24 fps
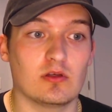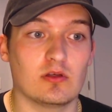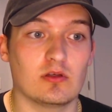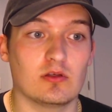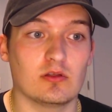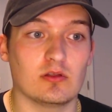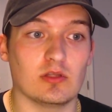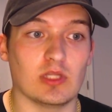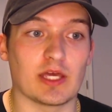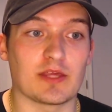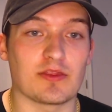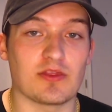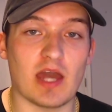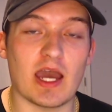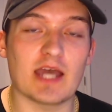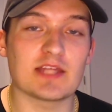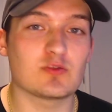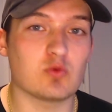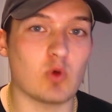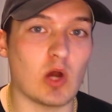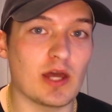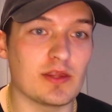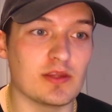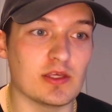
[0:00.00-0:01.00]
Like, that's
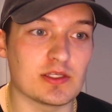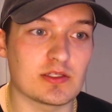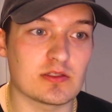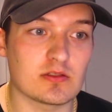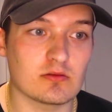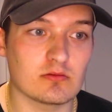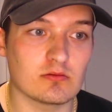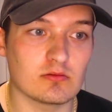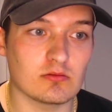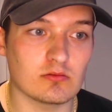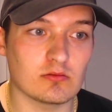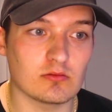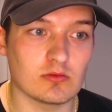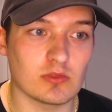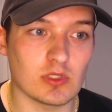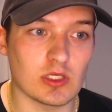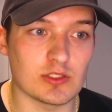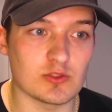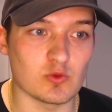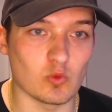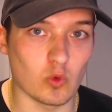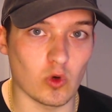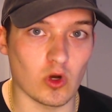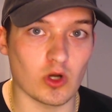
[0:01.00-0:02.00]
why this is
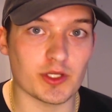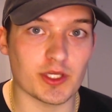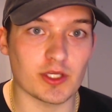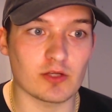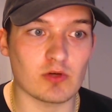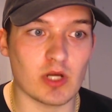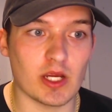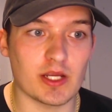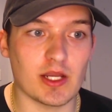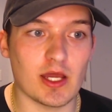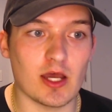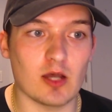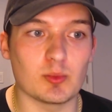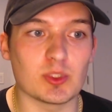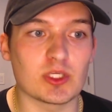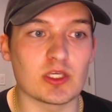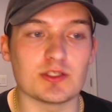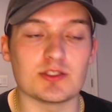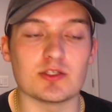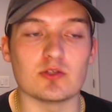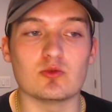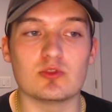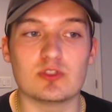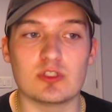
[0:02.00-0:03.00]
working right now, because
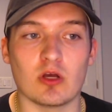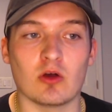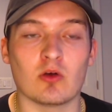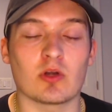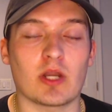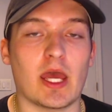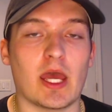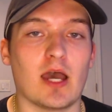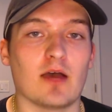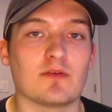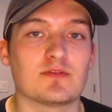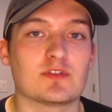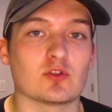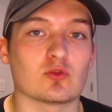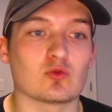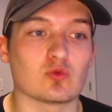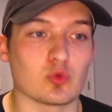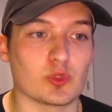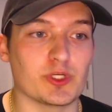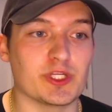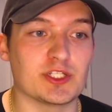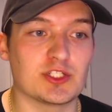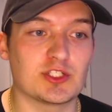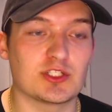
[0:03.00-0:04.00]
you don't have to
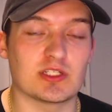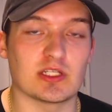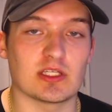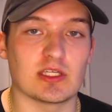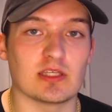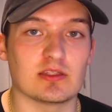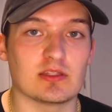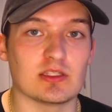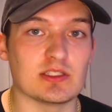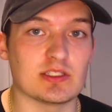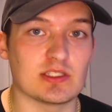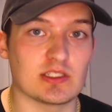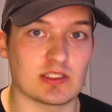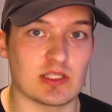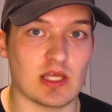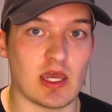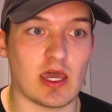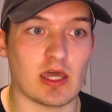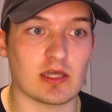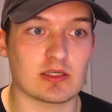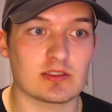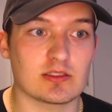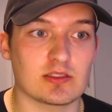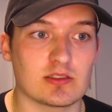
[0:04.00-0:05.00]
reach to get these
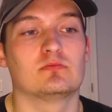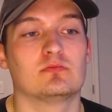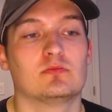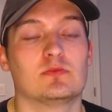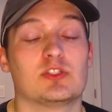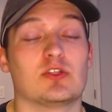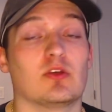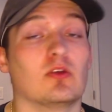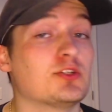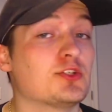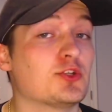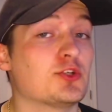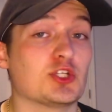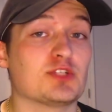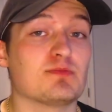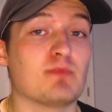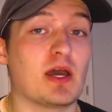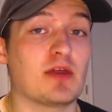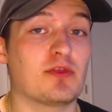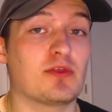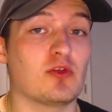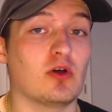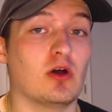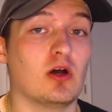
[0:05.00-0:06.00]
stacks. So those are just my
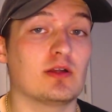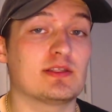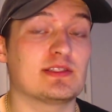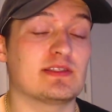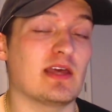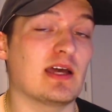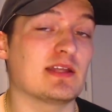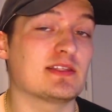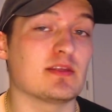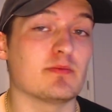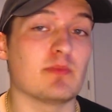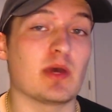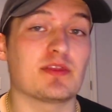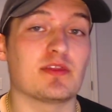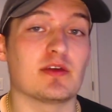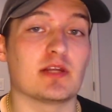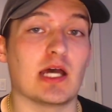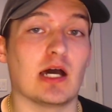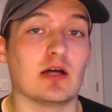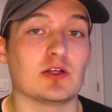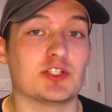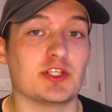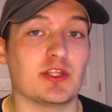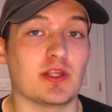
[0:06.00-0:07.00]
thoughts. That's the
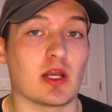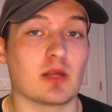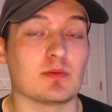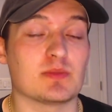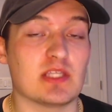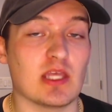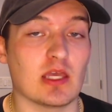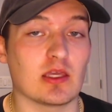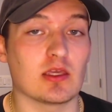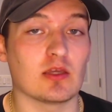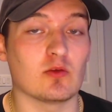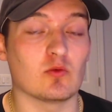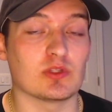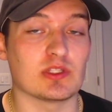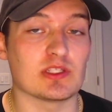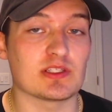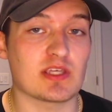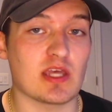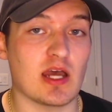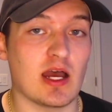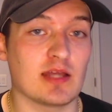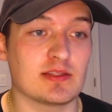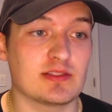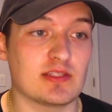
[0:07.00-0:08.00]
methodology that I'm taking with this
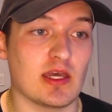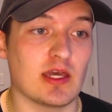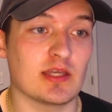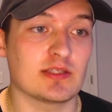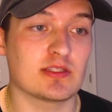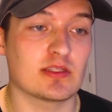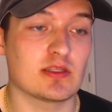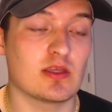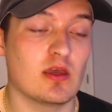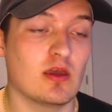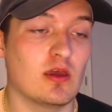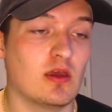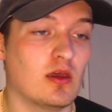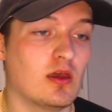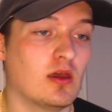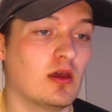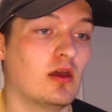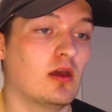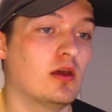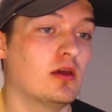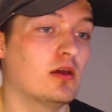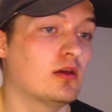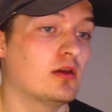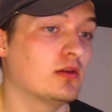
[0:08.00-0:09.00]
contest.
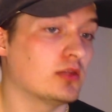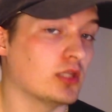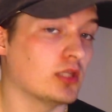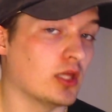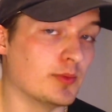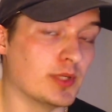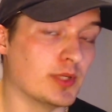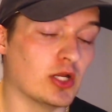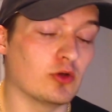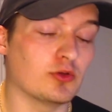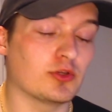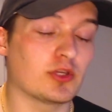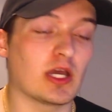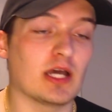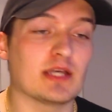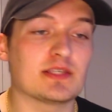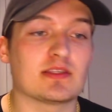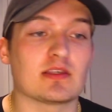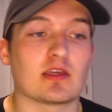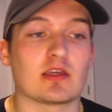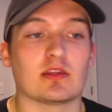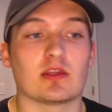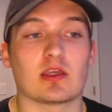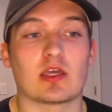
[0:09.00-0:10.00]
Let me know what you guys
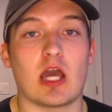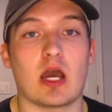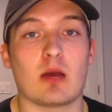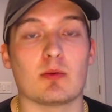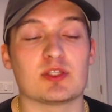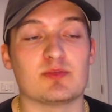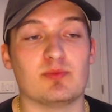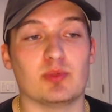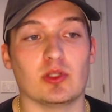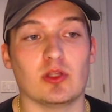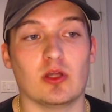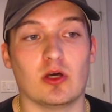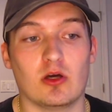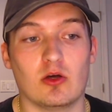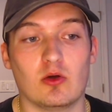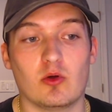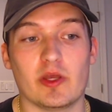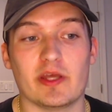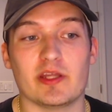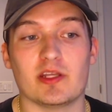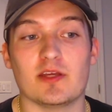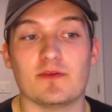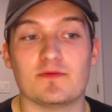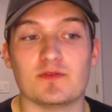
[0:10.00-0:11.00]
think in the comments below,
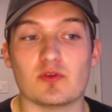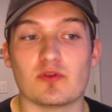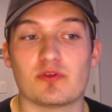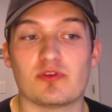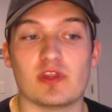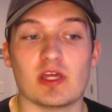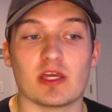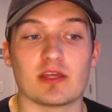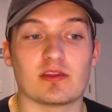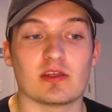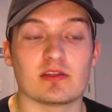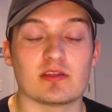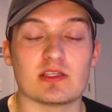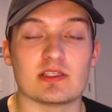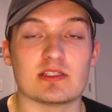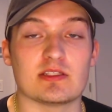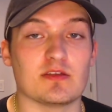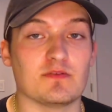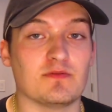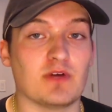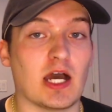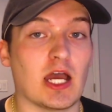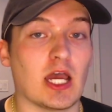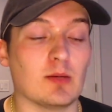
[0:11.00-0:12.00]
and if you think that this is a
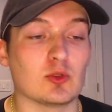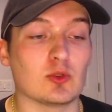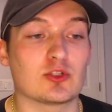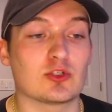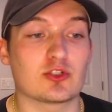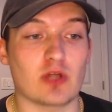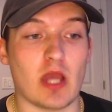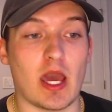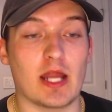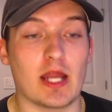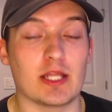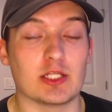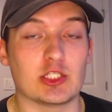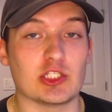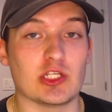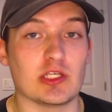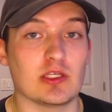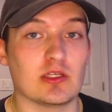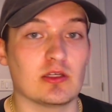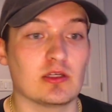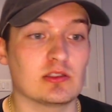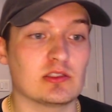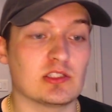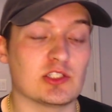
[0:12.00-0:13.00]
viable
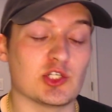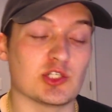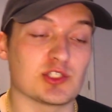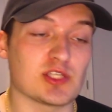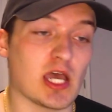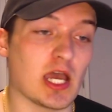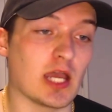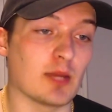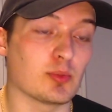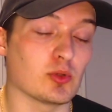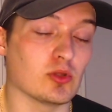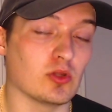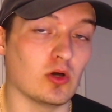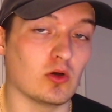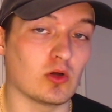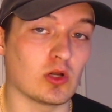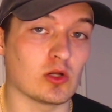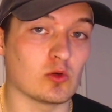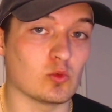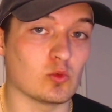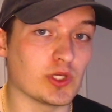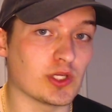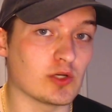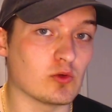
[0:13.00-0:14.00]
strategy to just hyperload on
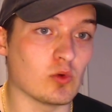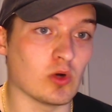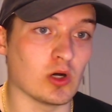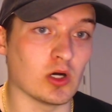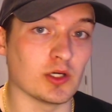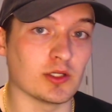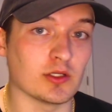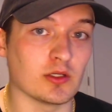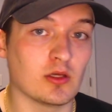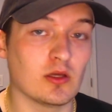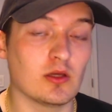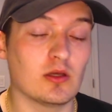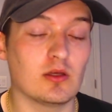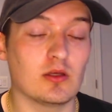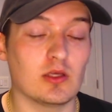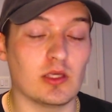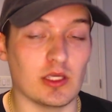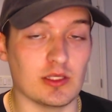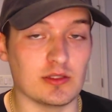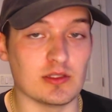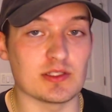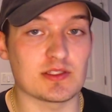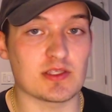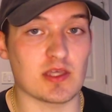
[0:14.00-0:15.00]
1
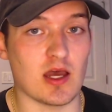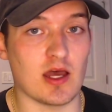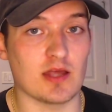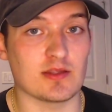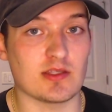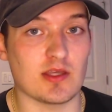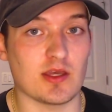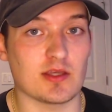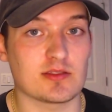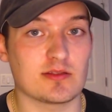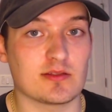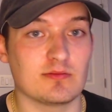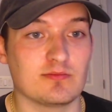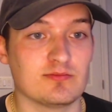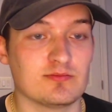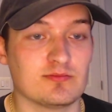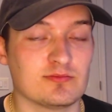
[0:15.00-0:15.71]
in this contest.